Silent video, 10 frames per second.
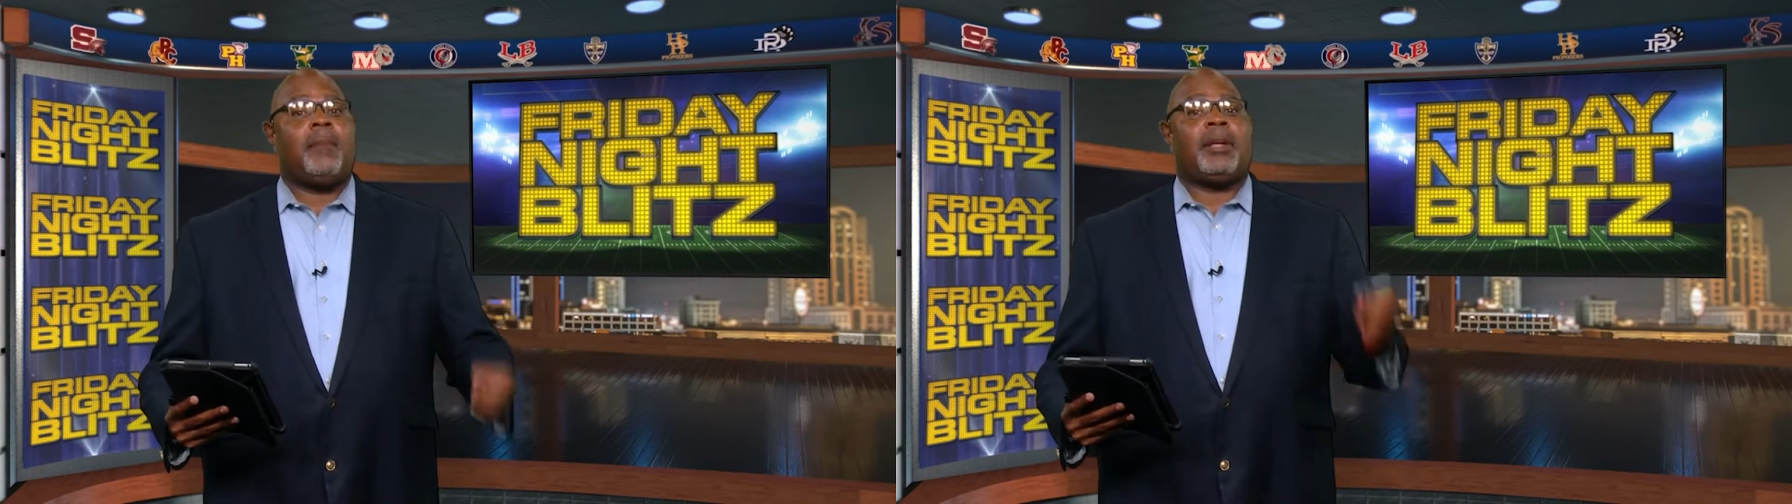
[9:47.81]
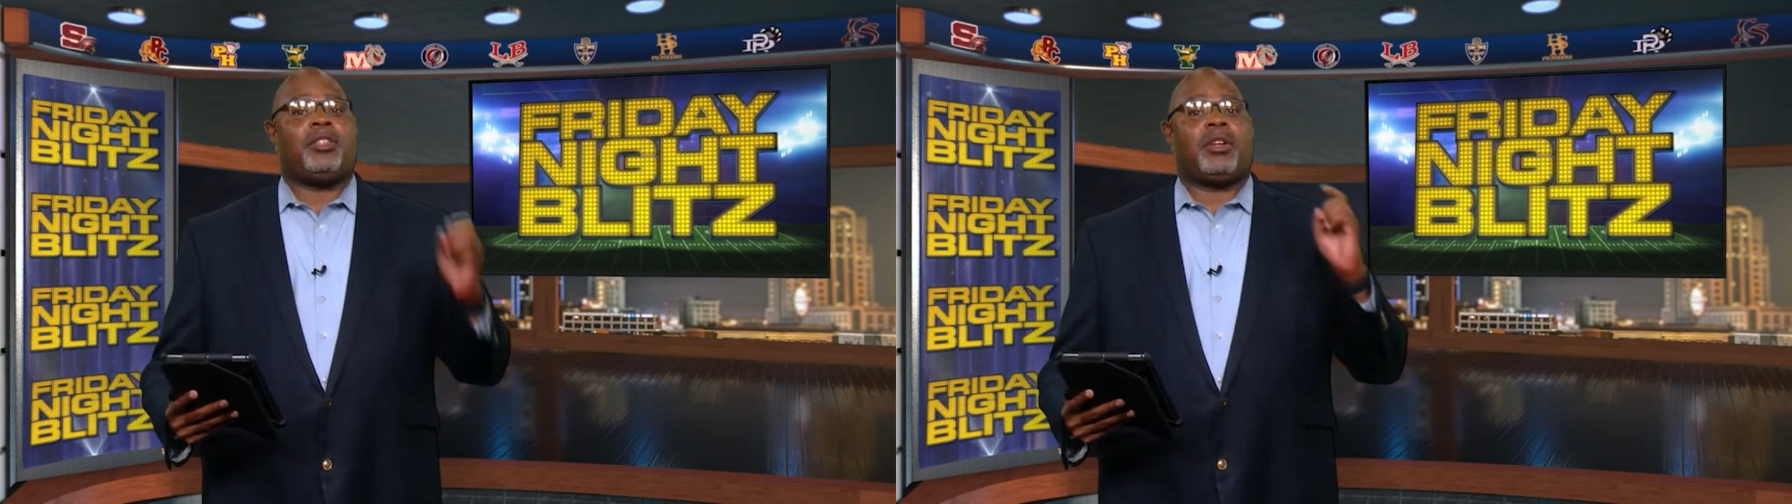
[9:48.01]

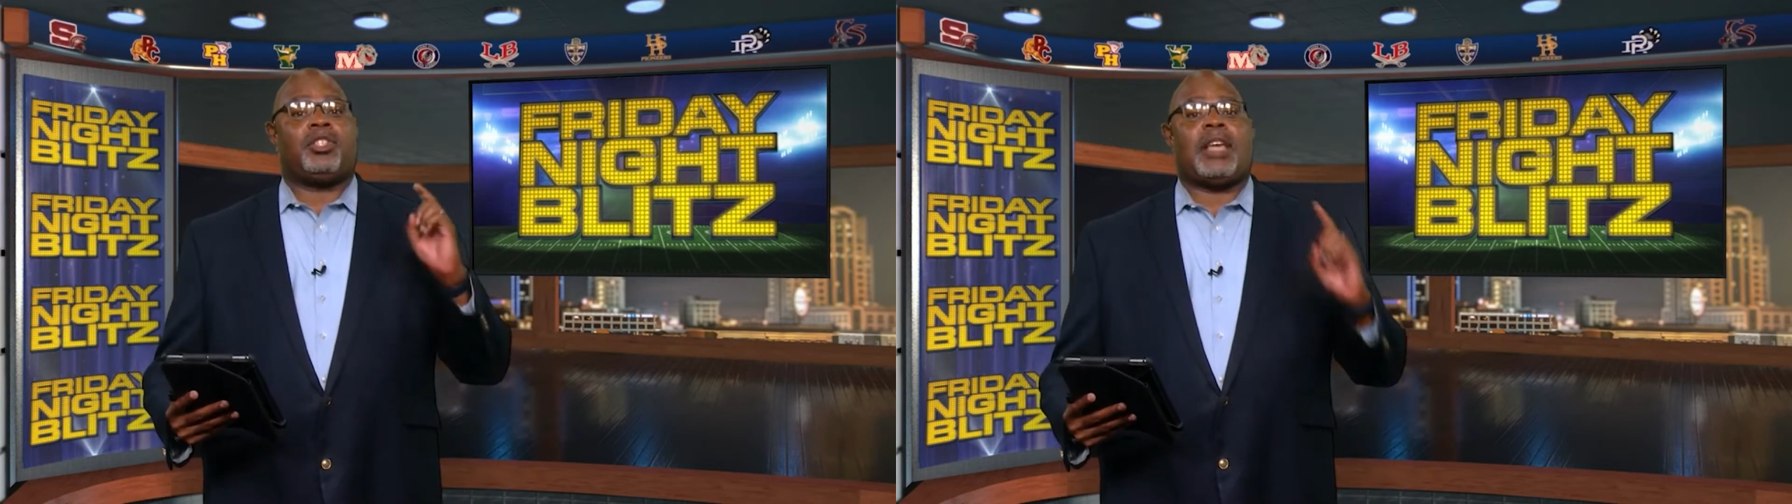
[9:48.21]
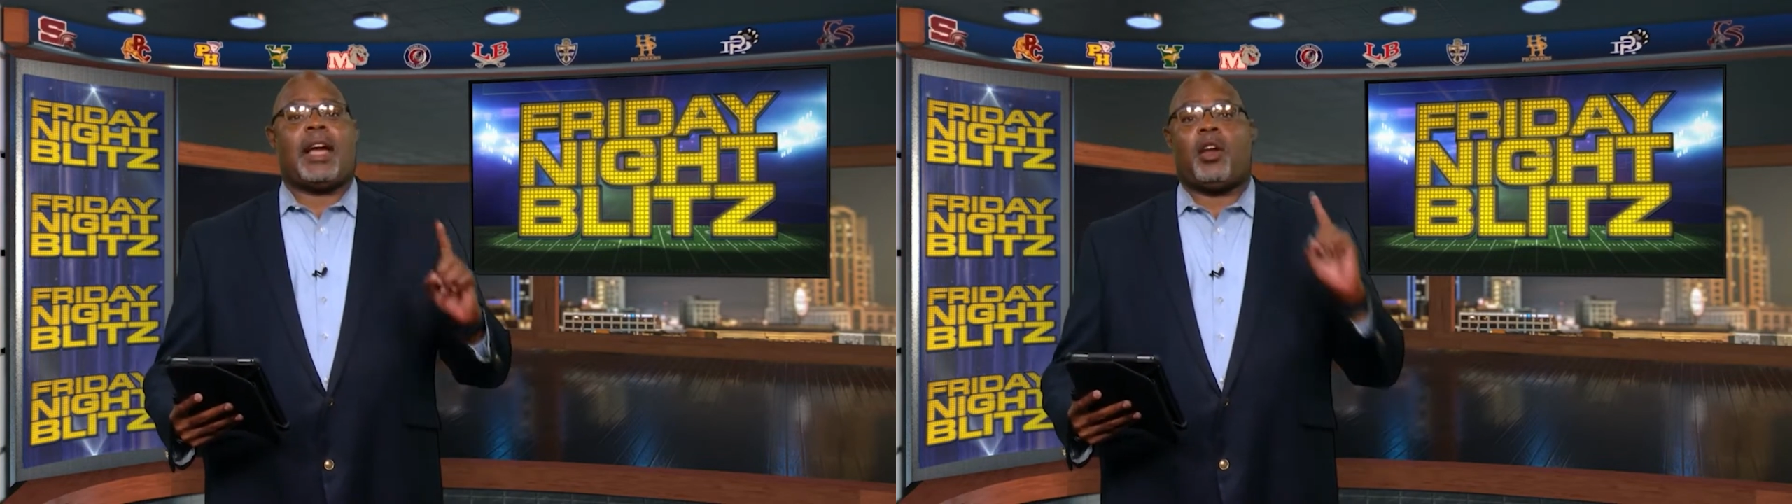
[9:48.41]
But you can
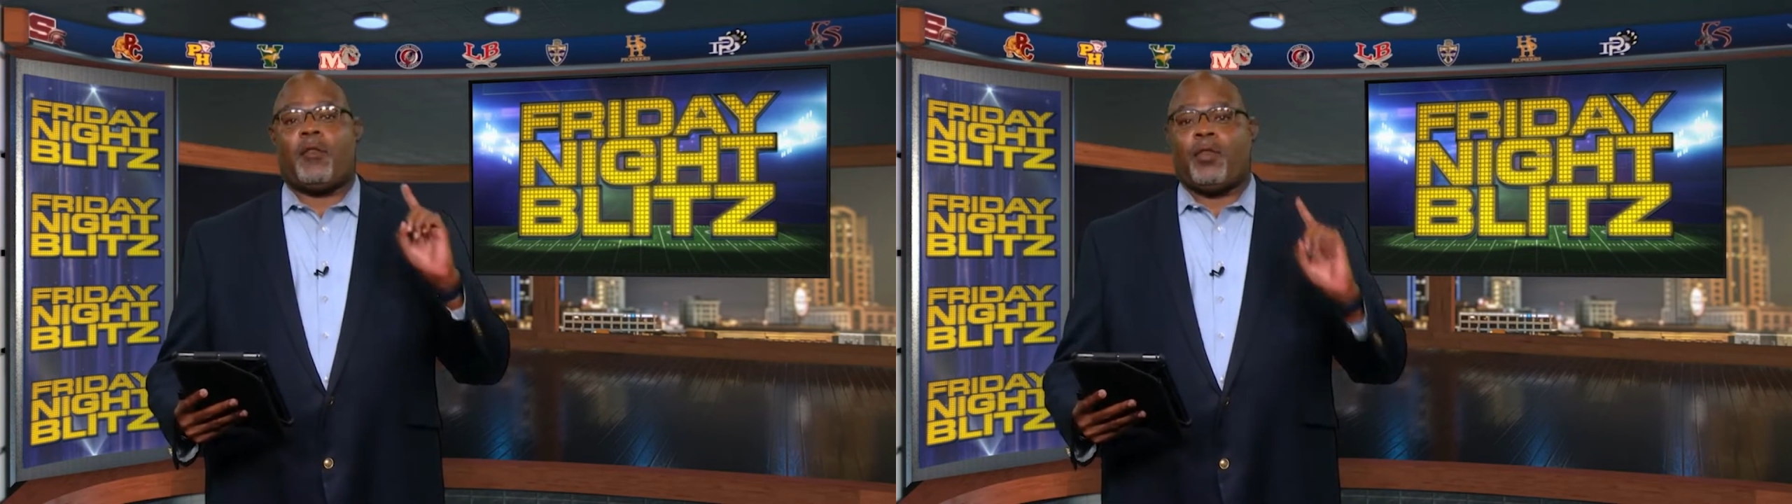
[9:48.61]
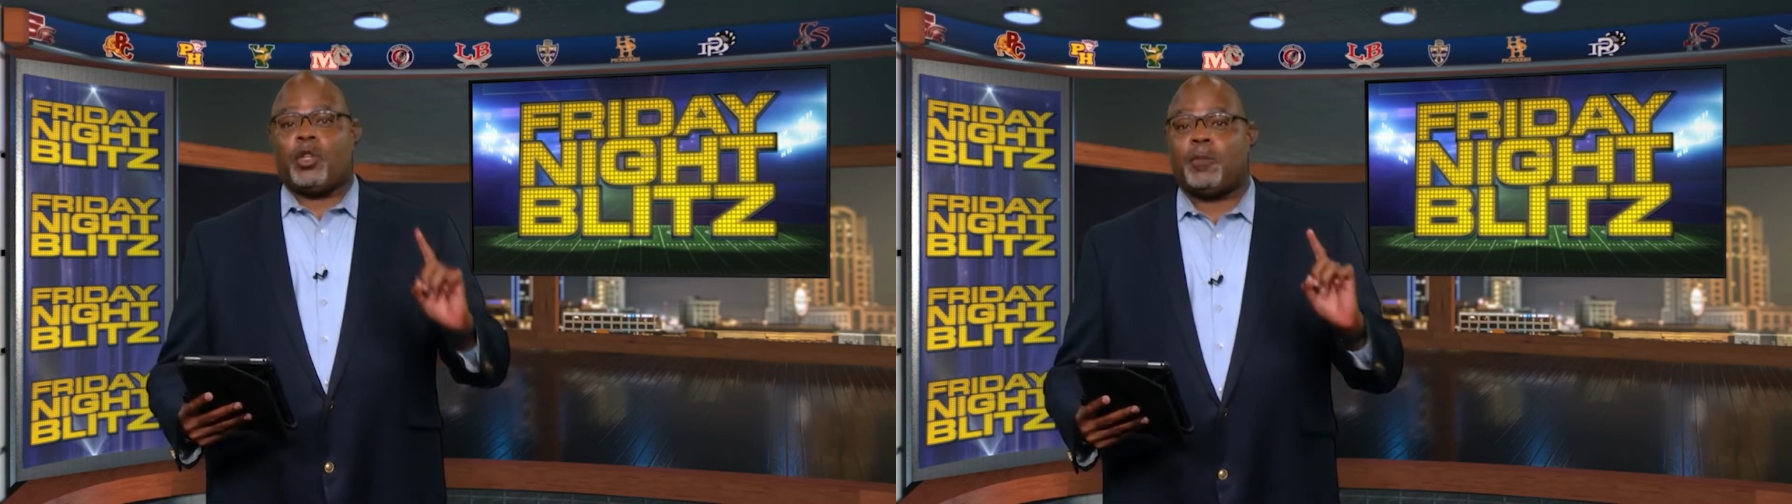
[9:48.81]
check out our
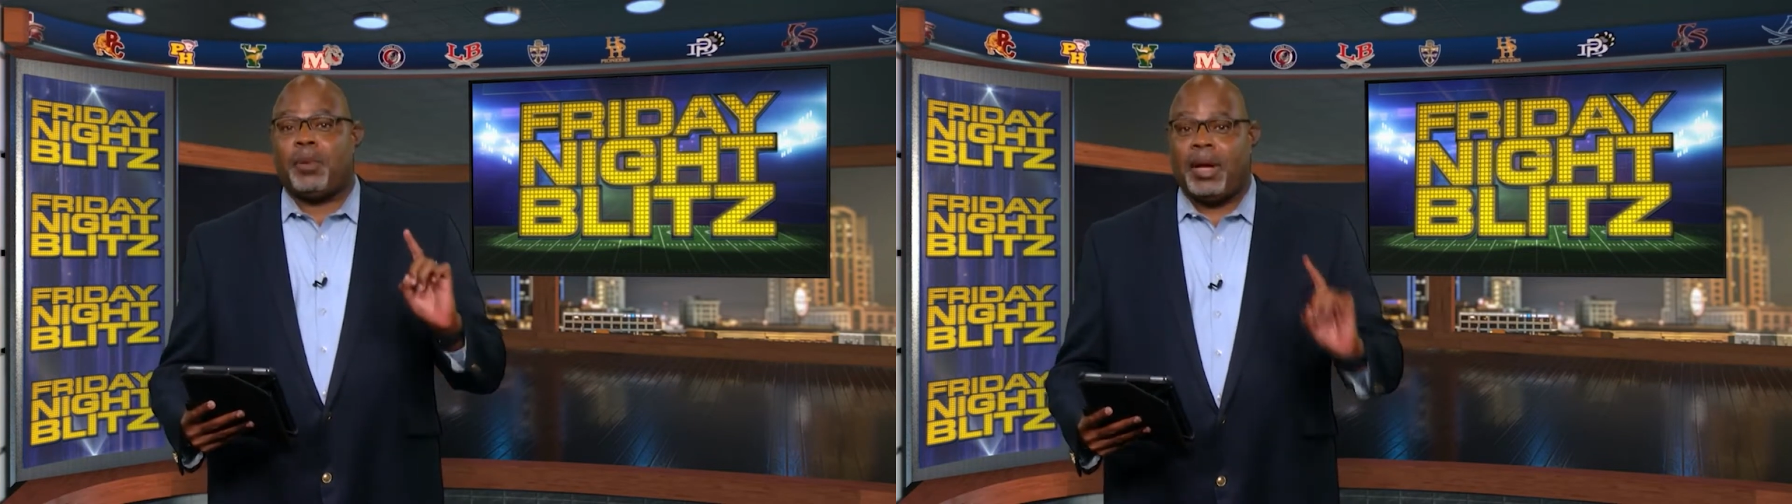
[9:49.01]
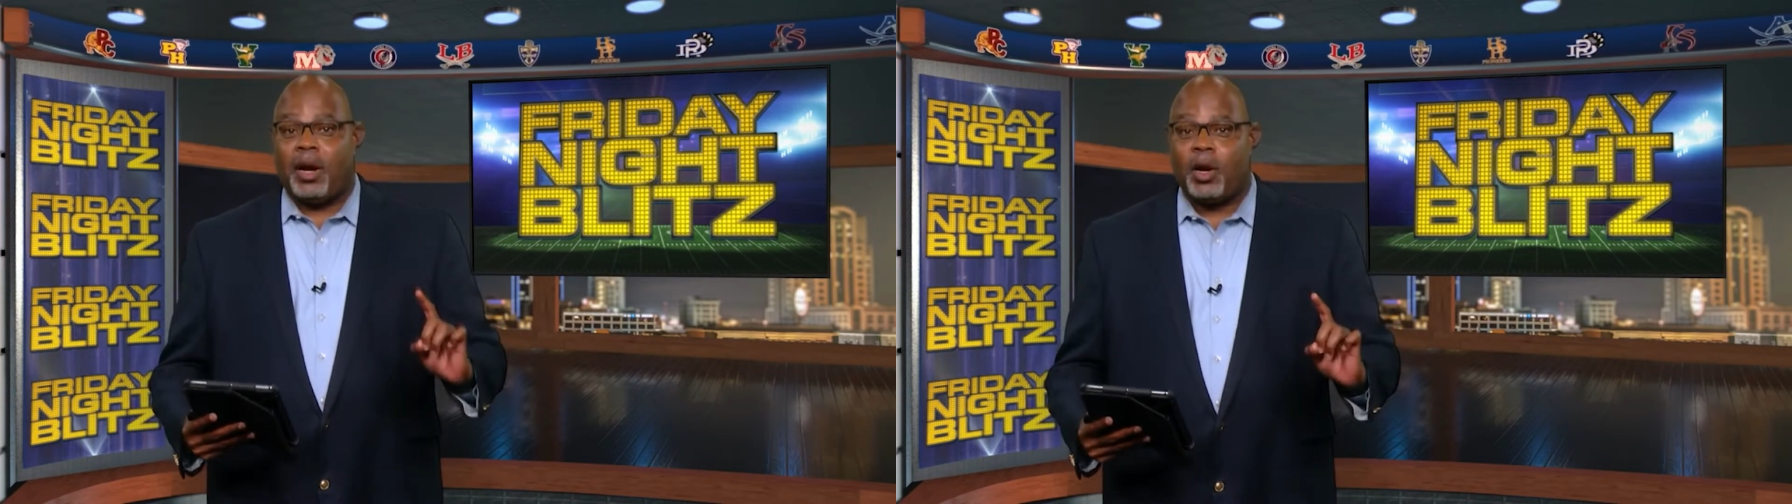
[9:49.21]
first
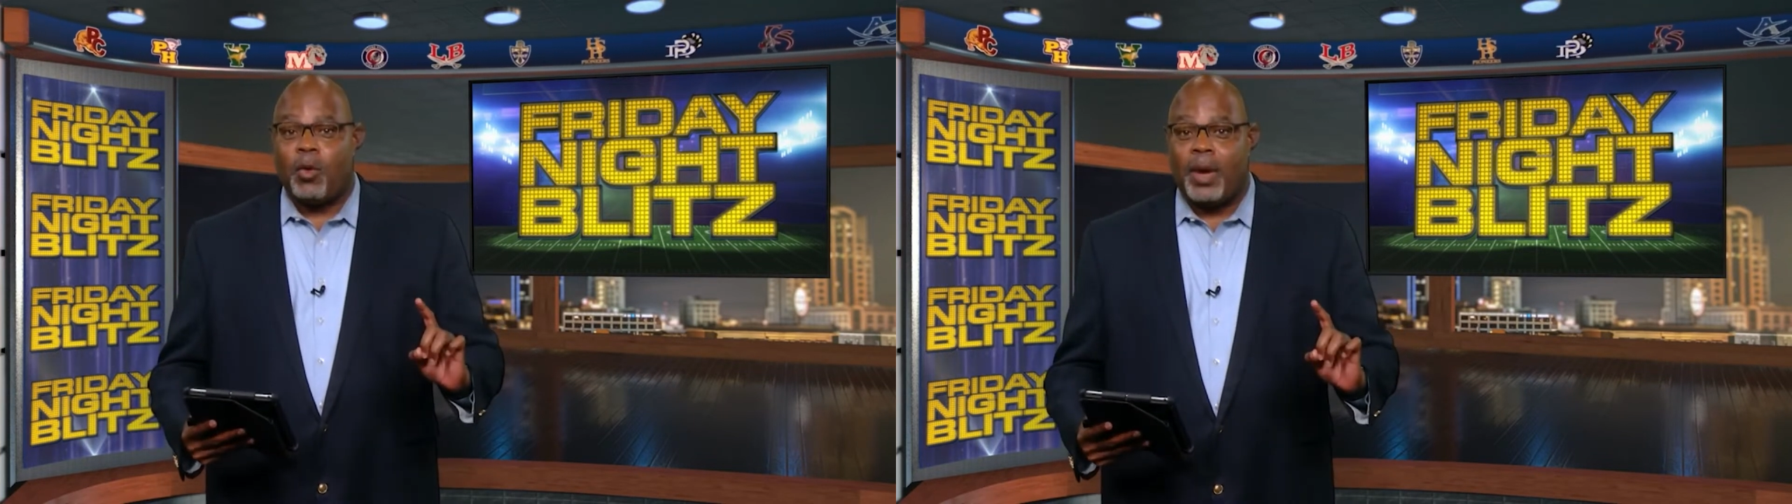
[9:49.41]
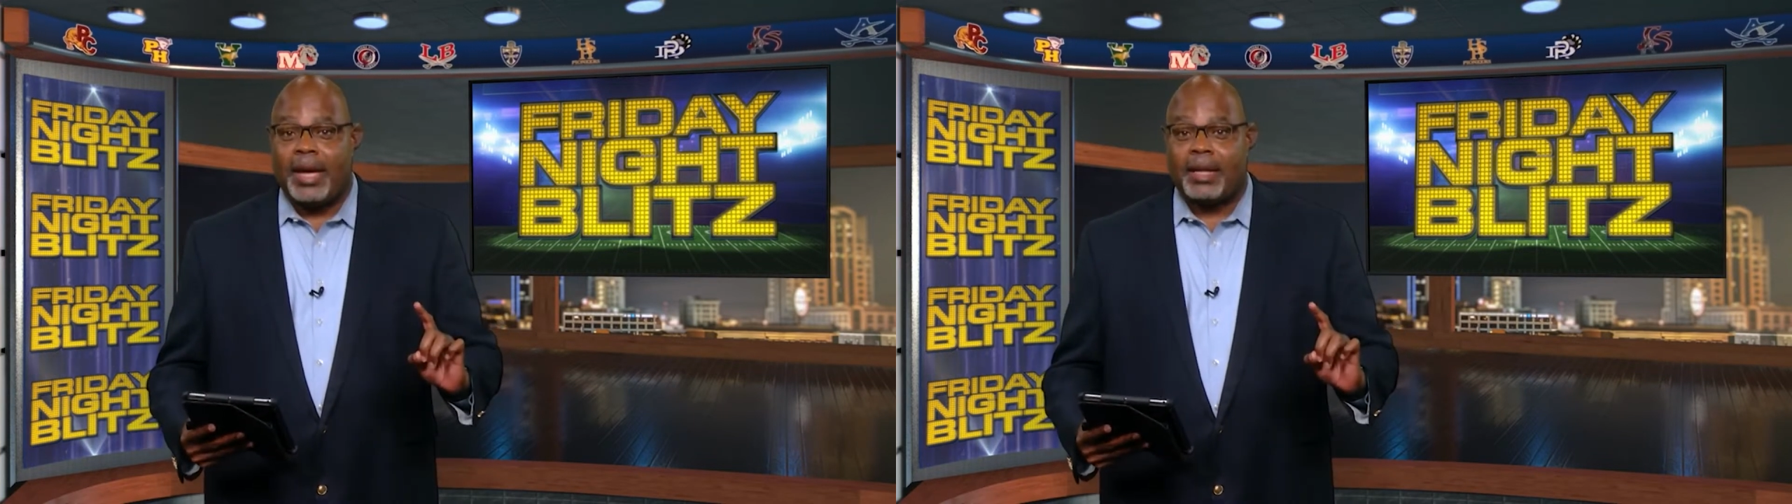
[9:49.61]
player of the
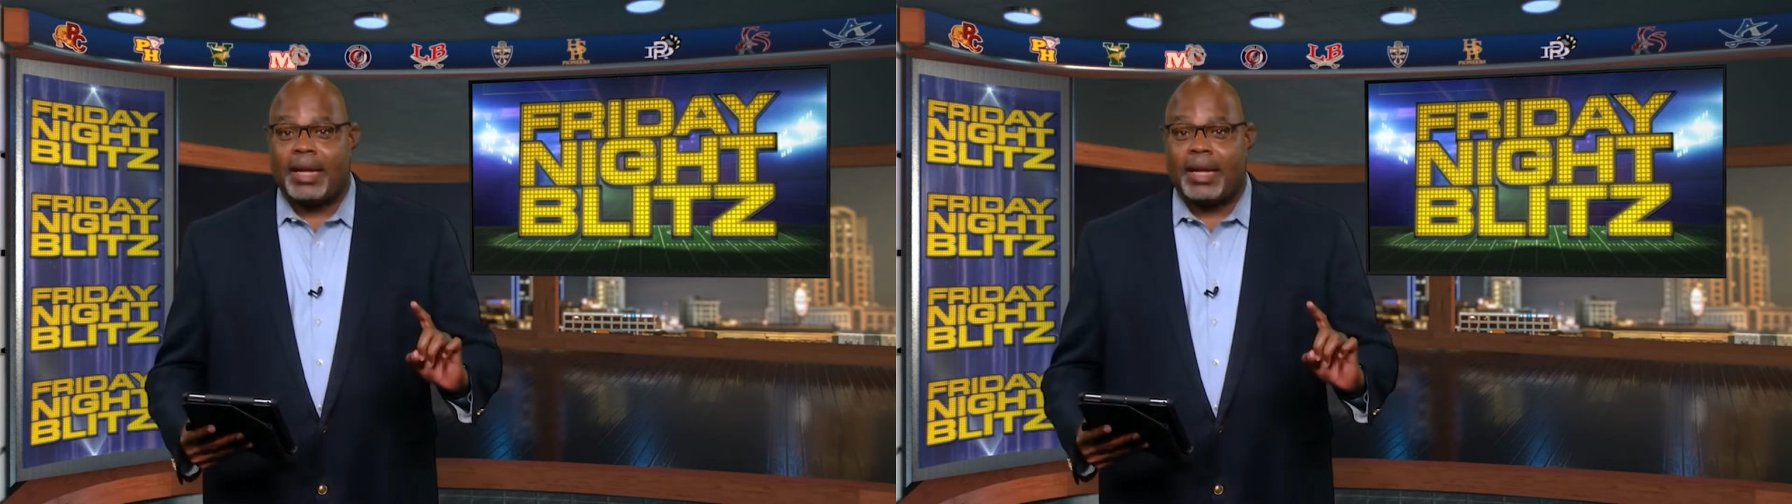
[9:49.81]
week.